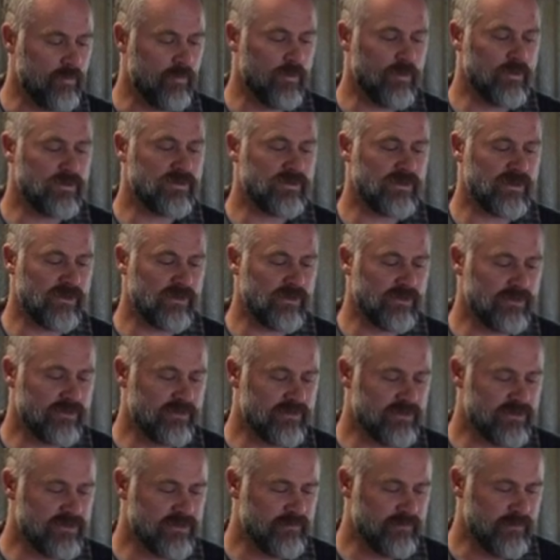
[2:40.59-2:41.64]
wood to
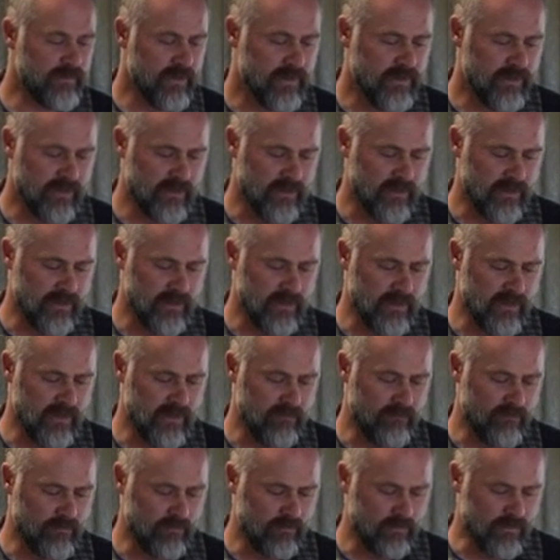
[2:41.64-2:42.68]
use,
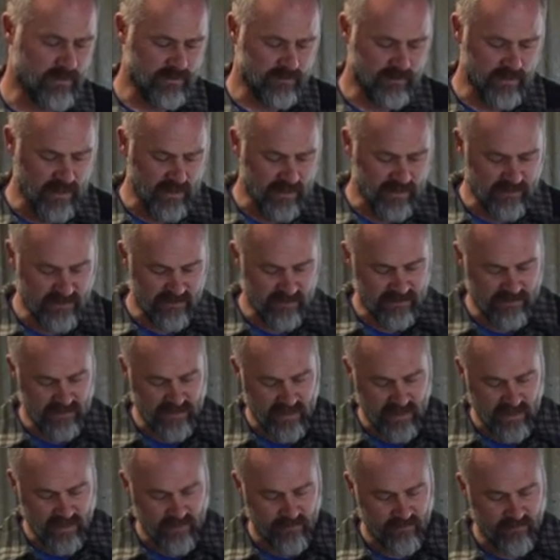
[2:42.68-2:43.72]
which means
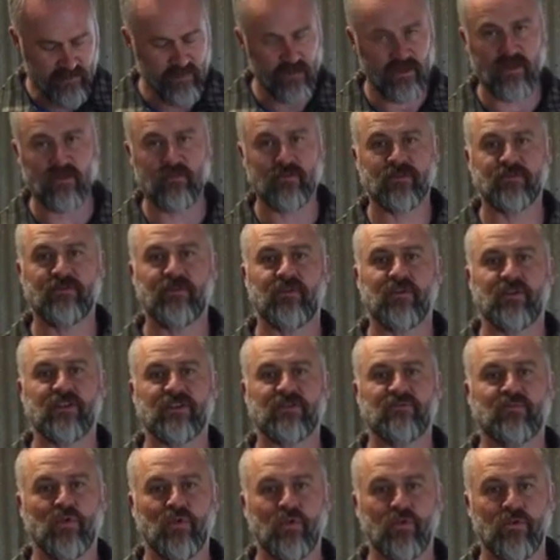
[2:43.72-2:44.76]
the limb is very
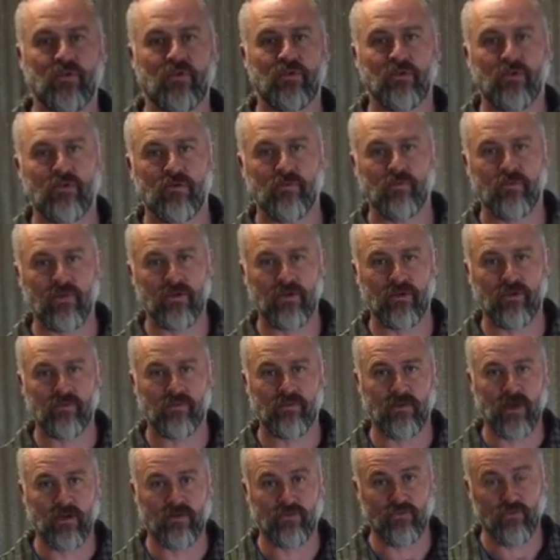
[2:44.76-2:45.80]
smooth when you
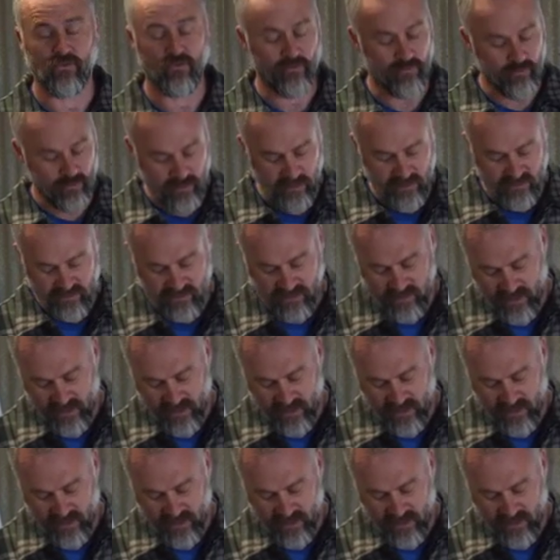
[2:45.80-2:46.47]
draw and release